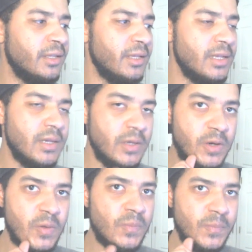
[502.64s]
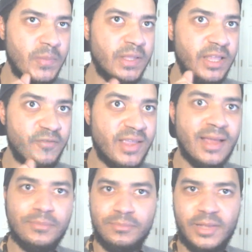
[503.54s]
And, if
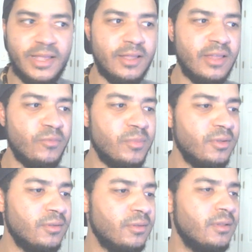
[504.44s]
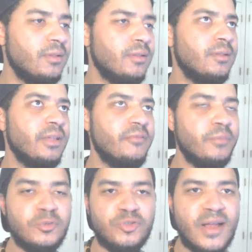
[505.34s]
not, hey, give them
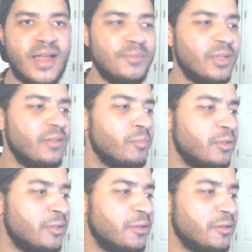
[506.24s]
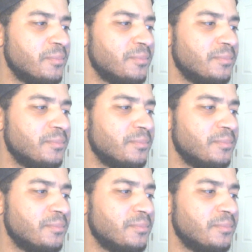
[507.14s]
a try, give them a look.